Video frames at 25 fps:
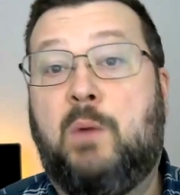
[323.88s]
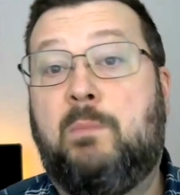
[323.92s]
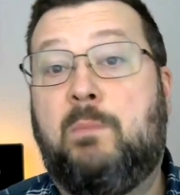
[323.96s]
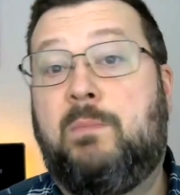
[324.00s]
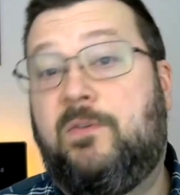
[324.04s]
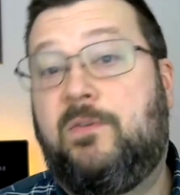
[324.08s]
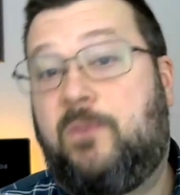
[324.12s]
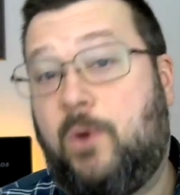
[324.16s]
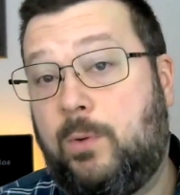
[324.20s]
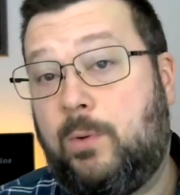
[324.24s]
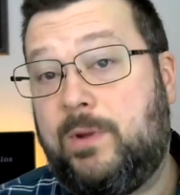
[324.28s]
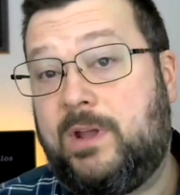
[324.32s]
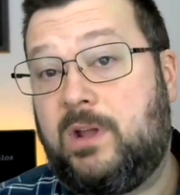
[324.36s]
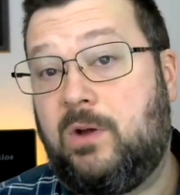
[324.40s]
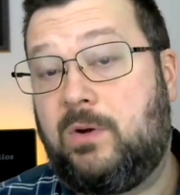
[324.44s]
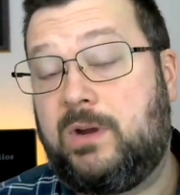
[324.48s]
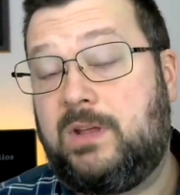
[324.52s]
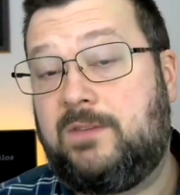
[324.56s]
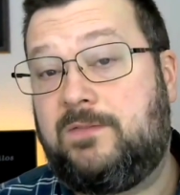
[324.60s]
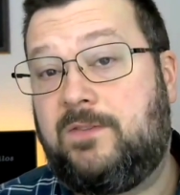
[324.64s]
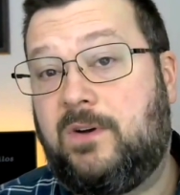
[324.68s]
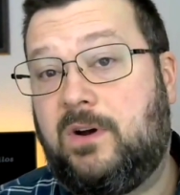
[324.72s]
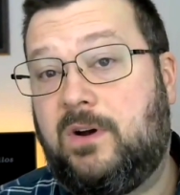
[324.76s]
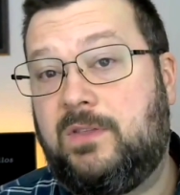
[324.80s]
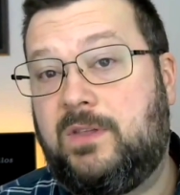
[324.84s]
Before we go
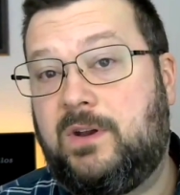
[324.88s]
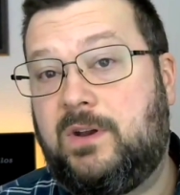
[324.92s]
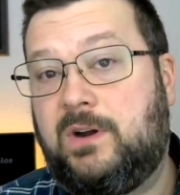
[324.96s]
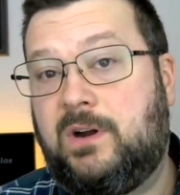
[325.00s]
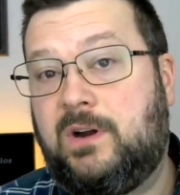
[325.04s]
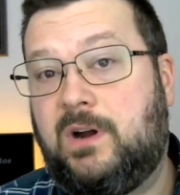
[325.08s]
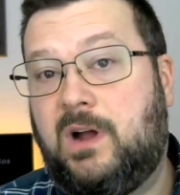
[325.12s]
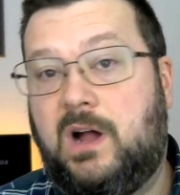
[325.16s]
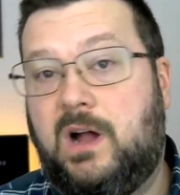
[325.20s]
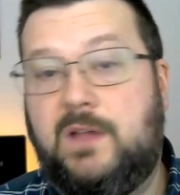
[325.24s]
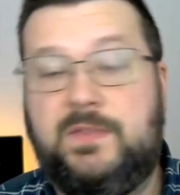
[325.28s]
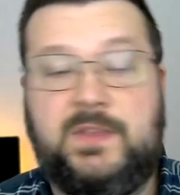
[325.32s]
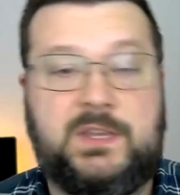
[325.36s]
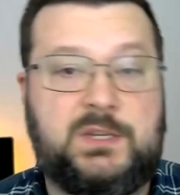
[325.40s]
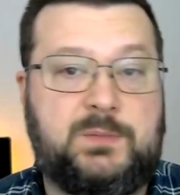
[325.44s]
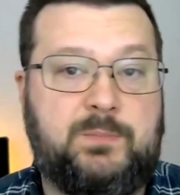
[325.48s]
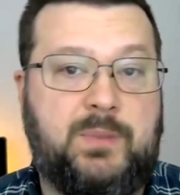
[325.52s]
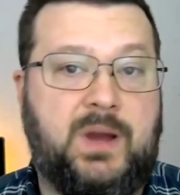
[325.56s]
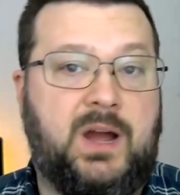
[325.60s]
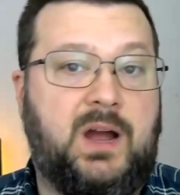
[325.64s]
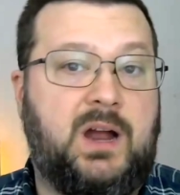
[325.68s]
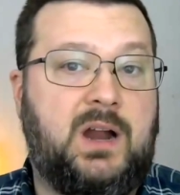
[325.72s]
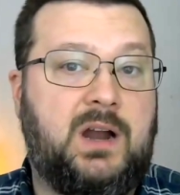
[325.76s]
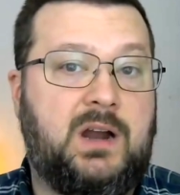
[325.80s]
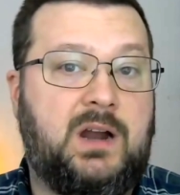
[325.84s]
any further on this
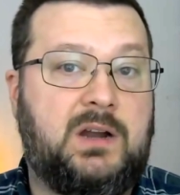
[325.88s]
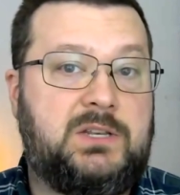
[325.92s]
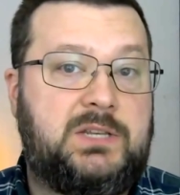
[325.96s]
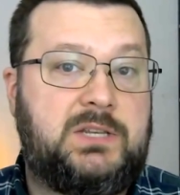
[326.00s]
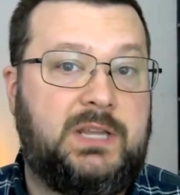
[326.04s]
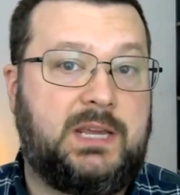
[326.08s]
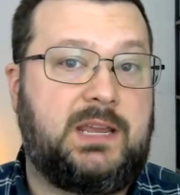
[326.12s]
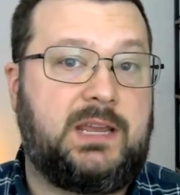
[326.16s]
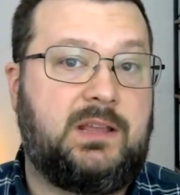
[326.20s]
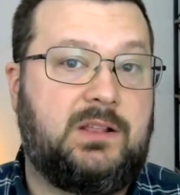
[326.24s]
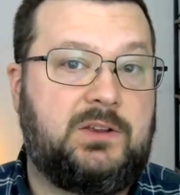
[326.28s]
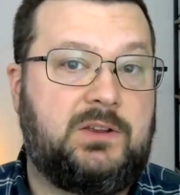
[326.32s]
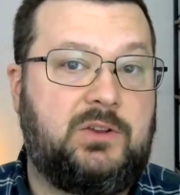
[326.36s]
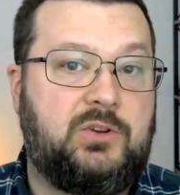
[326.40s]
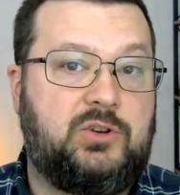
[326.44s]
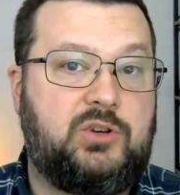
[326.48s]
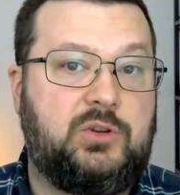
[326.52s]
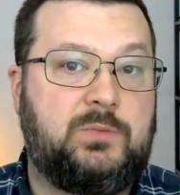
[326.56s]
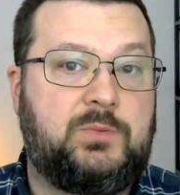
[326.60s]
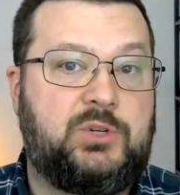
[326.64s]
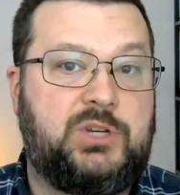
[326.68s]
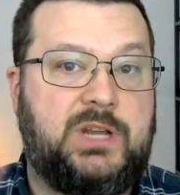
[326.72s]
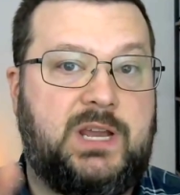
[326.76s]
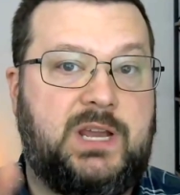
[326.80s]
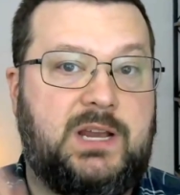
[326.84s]
particular
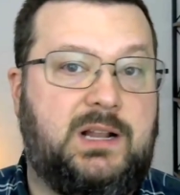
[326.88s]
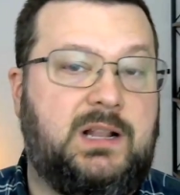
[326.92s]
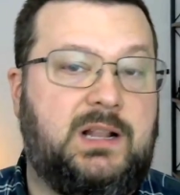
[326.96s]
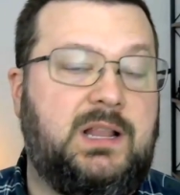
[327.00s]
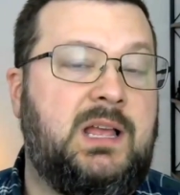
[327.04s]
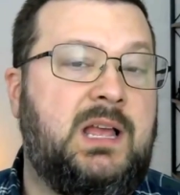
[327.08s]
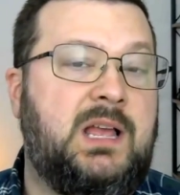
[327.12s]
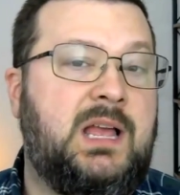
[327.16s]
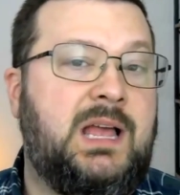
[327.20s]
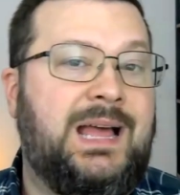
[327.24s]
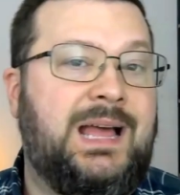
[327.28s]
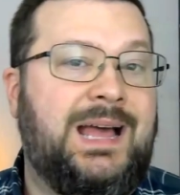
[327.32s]
YouTube channel,